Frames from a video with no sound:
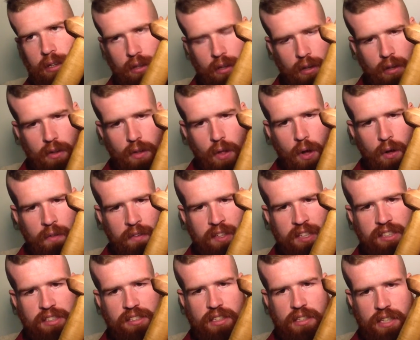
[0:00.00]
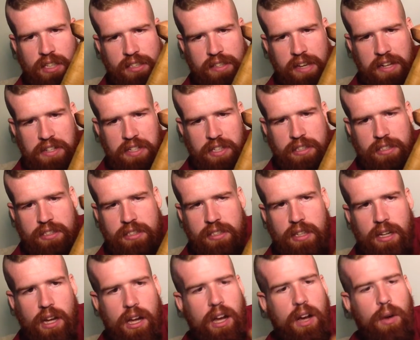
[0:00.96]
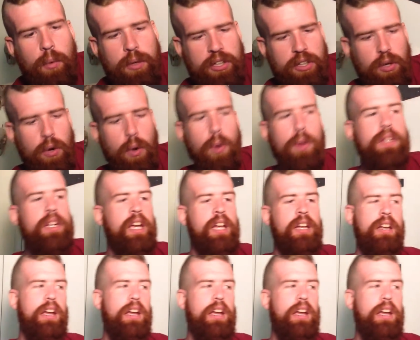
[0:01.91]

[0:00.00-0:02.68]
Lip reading: along these edges, when you're holding it